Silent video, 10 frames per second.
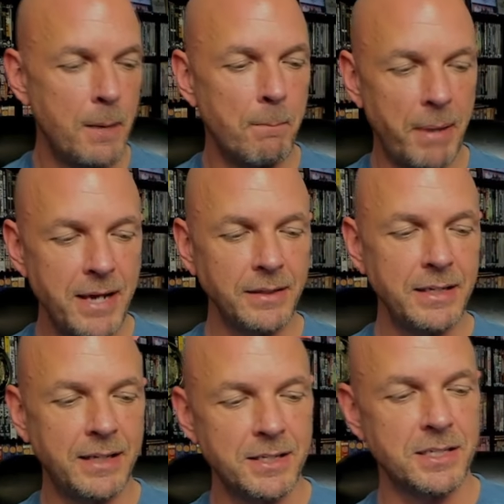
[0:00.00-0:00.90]
Bayley
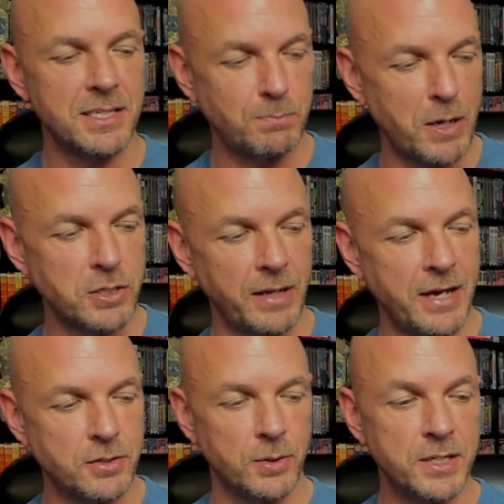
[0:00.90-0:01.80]
gets a special
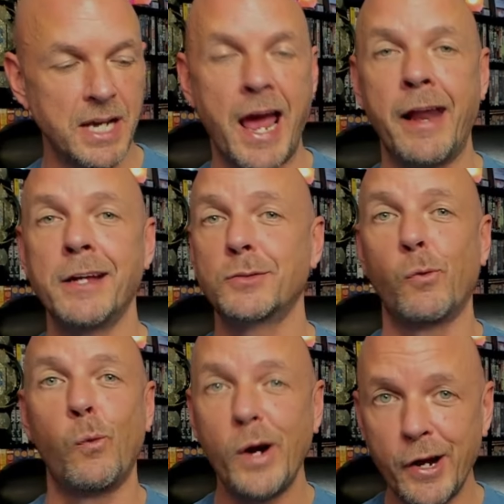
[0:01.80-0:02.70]
entrance and it's
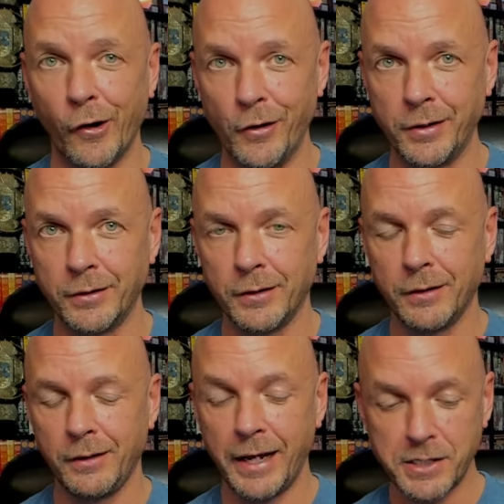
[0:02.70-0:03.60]
weird.
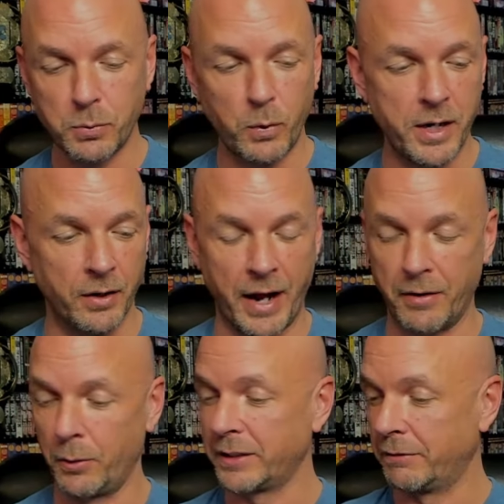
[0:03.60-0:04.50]
It's weird. I don't
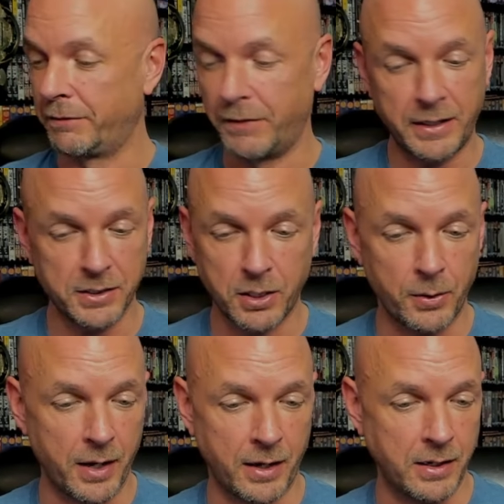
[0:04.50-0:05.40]
know what the fuck is
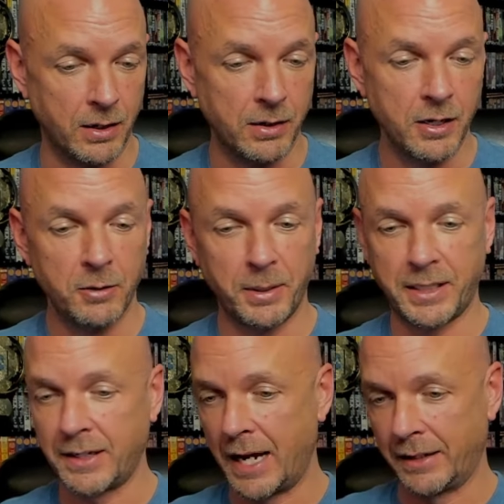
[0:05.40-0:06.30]
going on here, but
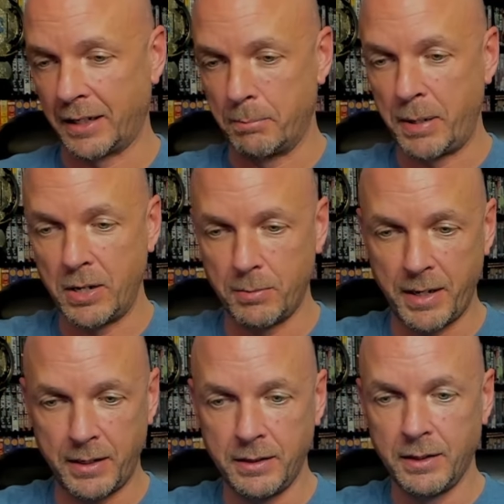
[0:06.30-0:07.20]
they got like a
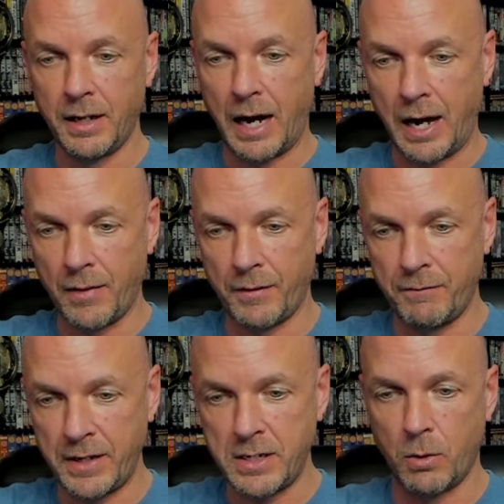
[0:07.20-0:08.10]
pyramid on the
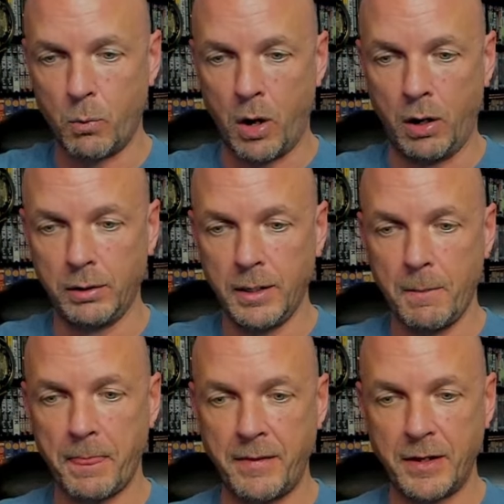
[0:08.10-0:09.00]
video wall.
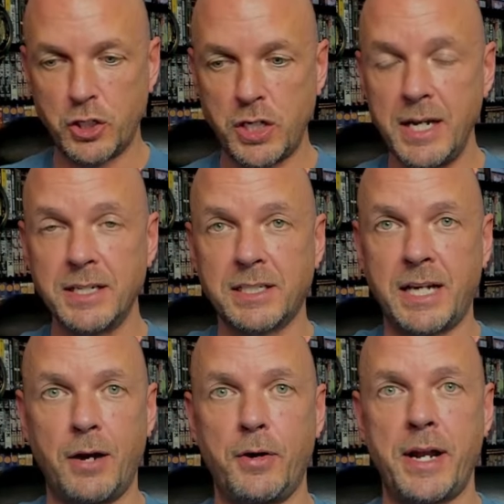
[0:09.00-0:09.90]
And then she is
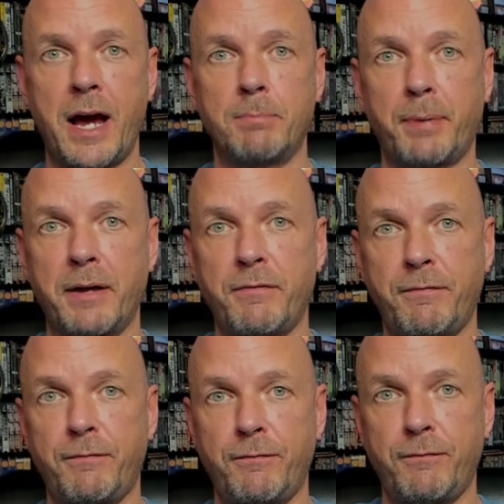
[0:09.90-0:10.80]
carried out
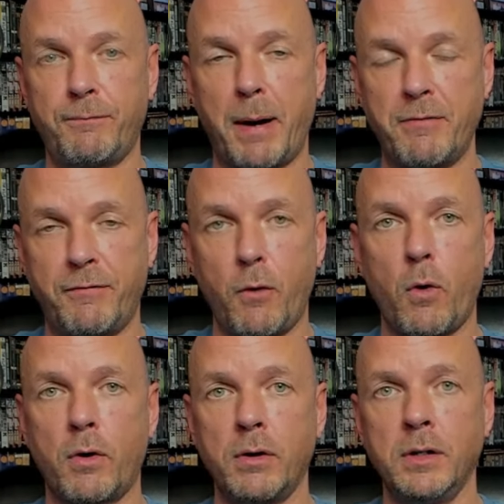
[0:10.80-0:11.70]
by
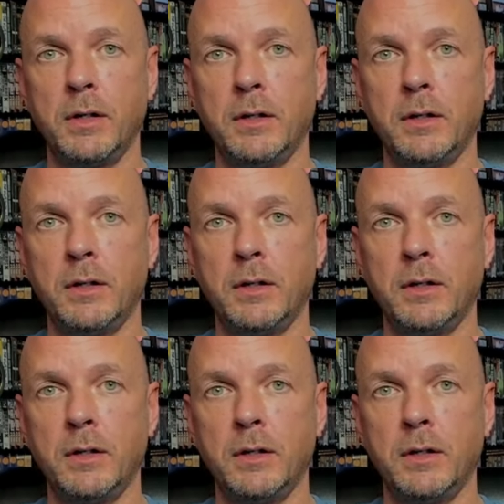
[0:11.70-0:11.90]
four